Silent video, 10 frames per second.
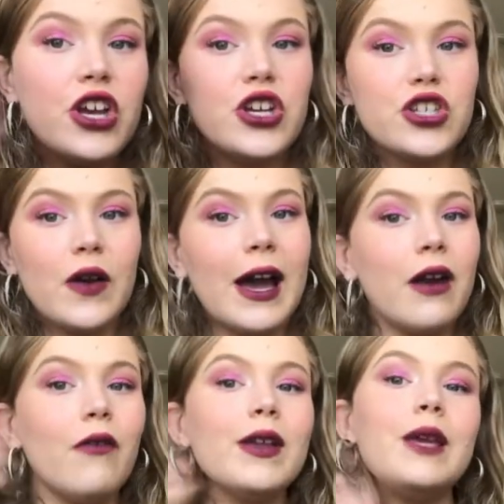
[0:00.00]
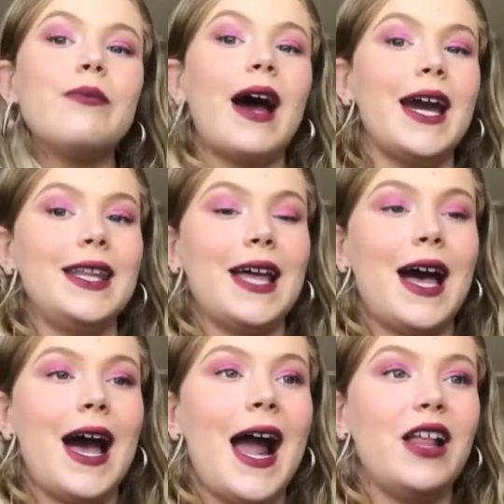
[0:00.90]
So I don't really mind
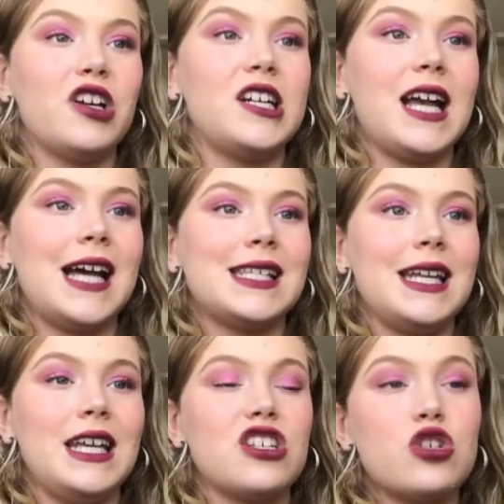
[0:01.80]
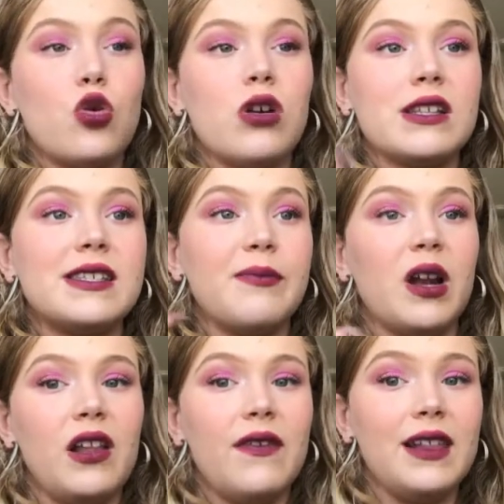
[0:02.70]
that hyaluronic acid is towards the
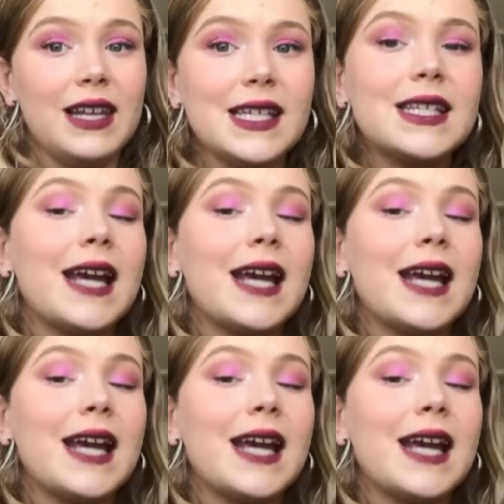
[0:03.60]
middle of the list.